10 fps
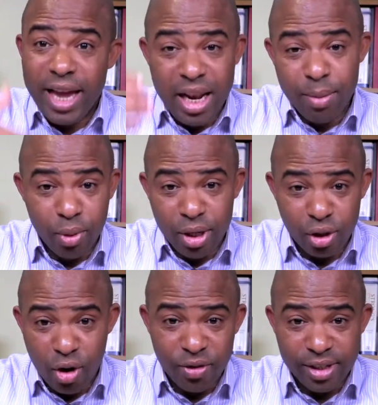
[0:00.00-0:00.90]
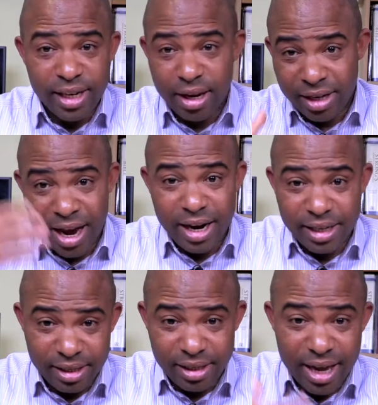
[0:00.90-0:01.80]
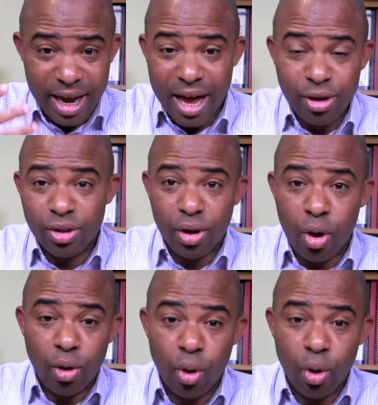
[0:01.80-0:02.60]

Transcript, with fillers: any police officer that carries the handles a gun.